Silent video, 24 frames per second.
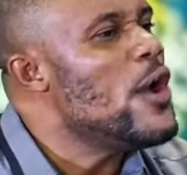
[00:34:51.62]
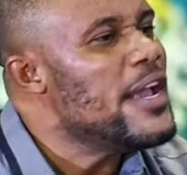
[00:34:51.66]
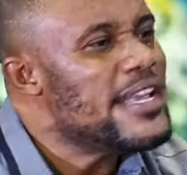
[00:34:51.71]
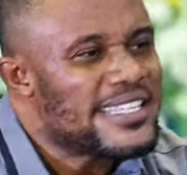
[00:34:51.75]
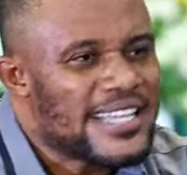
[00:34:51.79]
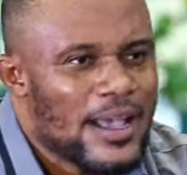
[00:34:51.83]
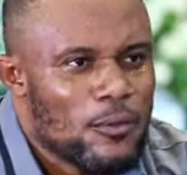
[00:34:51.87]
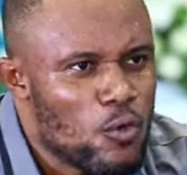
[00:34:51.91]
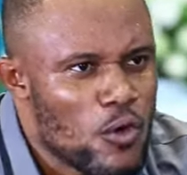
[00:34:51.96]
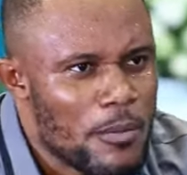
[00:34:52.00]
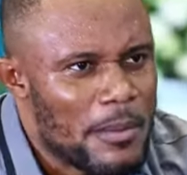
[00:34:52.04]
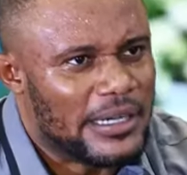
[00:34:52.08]
Who
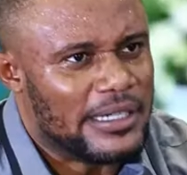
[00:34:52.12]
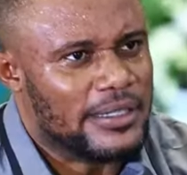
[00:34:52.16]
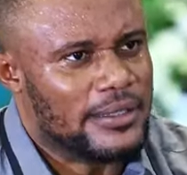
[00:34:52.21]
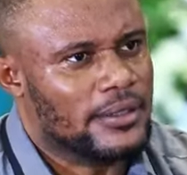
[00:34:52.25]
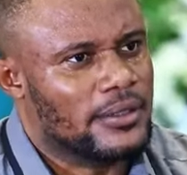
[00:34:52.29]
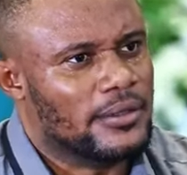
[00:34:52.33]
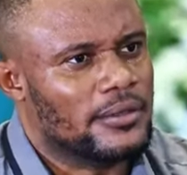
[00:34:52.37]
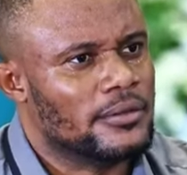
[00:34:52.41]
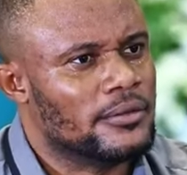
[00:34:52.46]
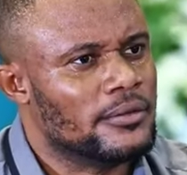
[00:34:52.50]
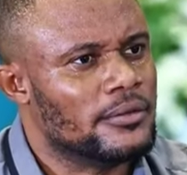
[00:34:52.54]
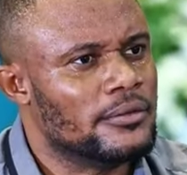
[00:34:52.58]
is a
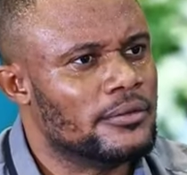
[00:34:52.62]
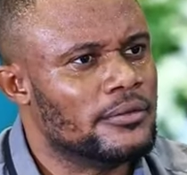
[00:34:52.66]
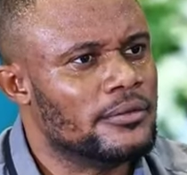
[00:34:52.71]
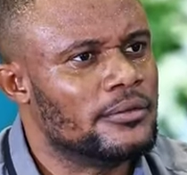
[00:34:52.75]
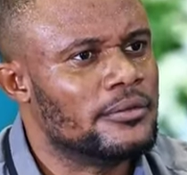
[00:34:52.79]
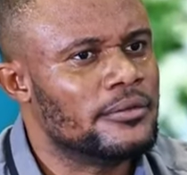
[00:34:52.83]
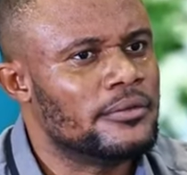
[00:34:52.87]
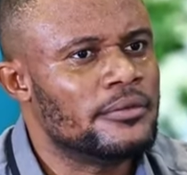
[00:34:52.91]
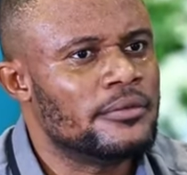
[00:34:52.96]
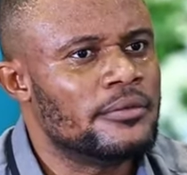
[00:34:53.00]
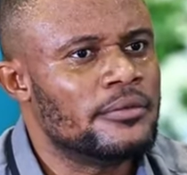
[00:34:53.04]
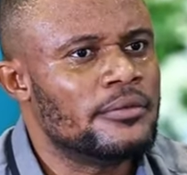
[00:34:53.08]
woman?
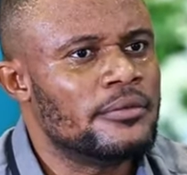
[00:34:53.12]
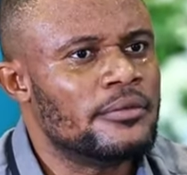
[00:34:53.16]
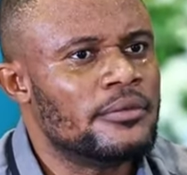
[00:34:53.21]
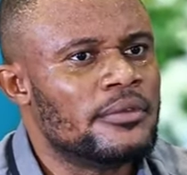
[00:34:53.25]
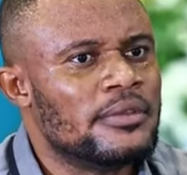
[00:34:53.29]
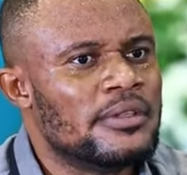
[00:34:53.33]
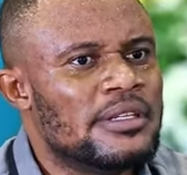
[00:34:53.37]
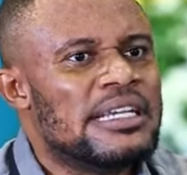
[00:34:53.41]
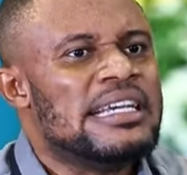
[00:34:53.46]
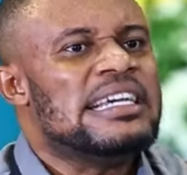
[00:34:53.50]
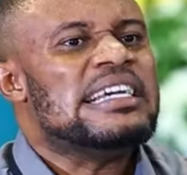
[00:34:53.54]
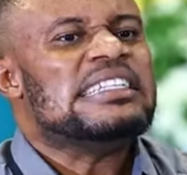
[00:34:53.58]

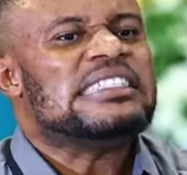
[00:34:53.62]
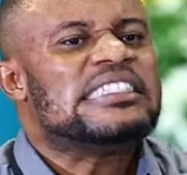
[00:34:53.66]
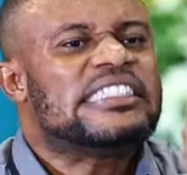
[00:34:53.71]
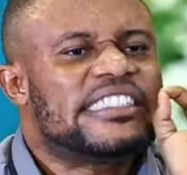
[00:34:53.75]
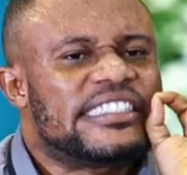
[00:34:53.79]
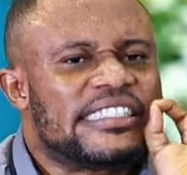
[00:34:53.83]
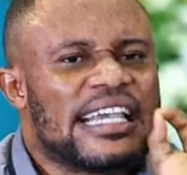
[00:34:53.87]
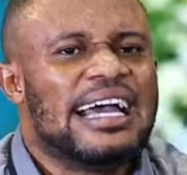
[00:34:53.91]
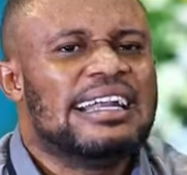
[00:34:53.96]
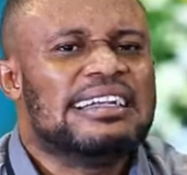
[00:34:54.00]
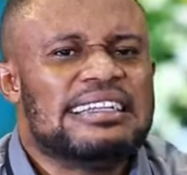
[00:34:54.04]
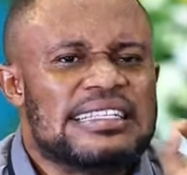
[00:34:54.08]

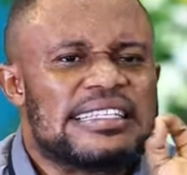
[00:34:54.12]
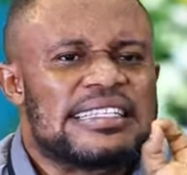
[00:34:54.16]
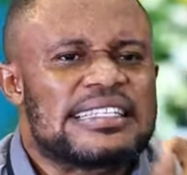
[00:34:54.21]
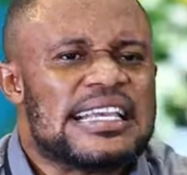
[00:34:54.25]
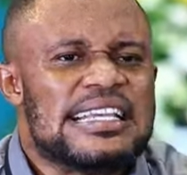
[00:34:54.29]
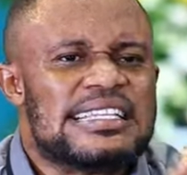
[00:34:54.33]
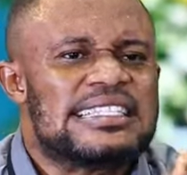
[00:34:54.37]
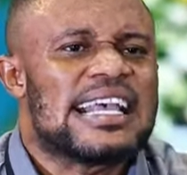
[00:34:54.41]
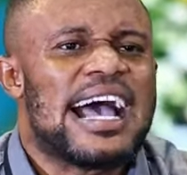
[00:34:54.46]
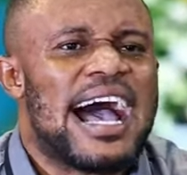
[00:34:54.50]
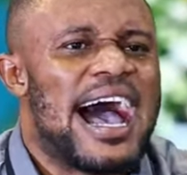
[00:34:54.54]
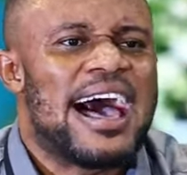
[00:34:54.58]

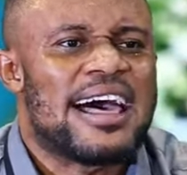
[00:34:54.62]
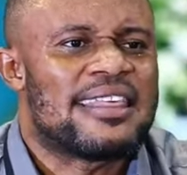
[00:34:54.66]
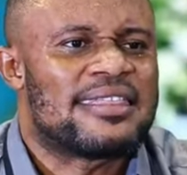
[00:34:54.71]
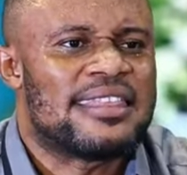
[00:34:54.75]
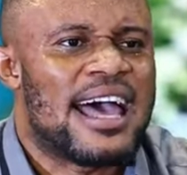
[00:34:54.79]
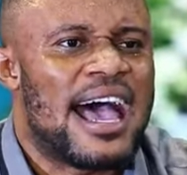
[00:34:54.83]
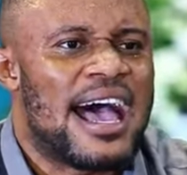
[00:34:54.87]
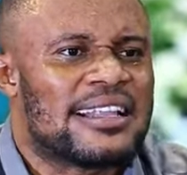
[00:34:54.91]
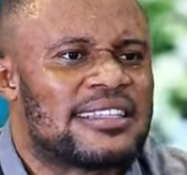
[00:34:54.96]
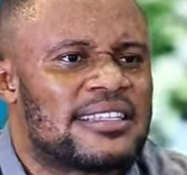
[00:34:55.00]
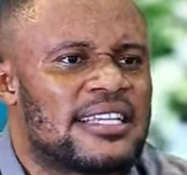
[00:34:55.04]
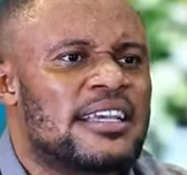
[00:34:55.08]
Chances
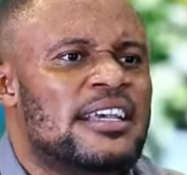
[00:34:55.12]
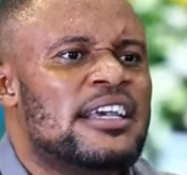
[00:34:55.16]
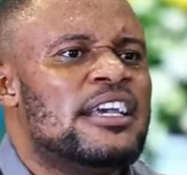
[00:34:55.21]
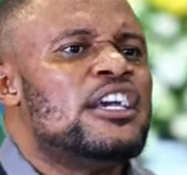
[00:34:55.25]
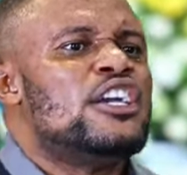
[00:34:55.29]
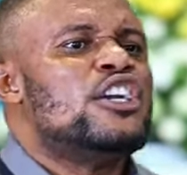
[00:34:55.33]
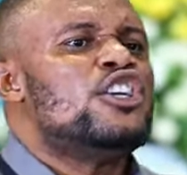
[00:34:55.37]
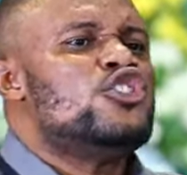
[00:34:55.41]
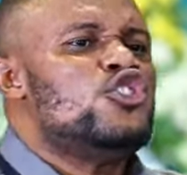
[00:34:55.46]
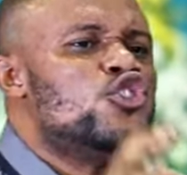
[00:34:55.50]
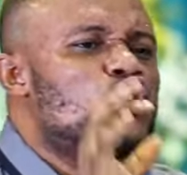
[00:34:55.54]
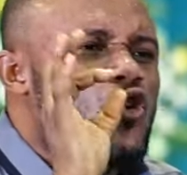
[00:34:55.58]
are that
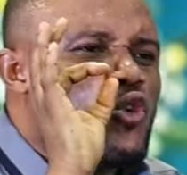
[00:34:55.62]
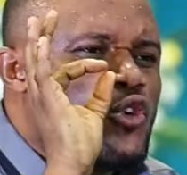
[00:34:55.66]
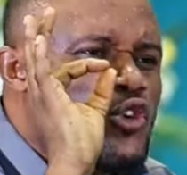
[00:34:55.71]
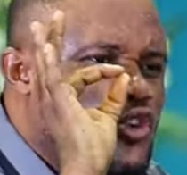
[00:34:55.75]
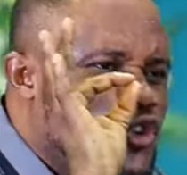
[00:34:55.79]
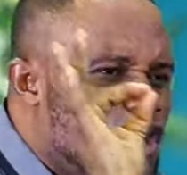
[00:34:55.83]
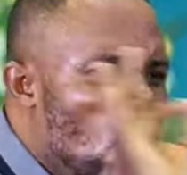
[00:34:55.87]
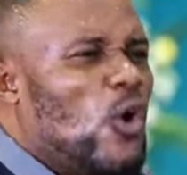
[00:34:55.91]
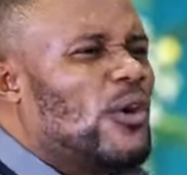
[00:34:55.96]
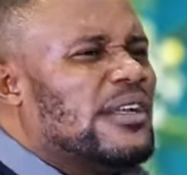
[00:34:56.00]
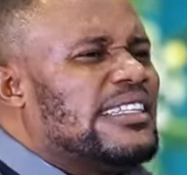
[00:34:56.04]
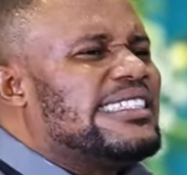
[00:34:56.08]

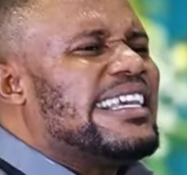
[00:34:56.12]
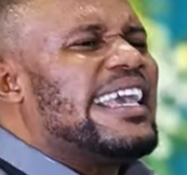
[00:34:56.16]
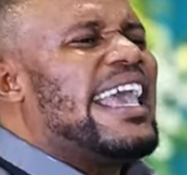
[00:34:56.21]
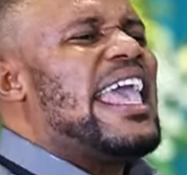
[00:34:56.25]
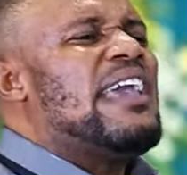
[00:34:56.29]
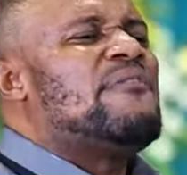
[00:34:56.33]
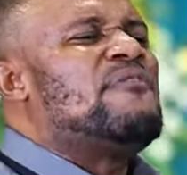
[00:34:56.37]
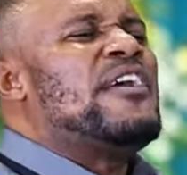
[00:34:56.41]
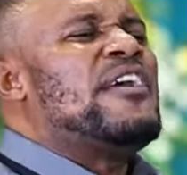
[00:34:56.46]
you don't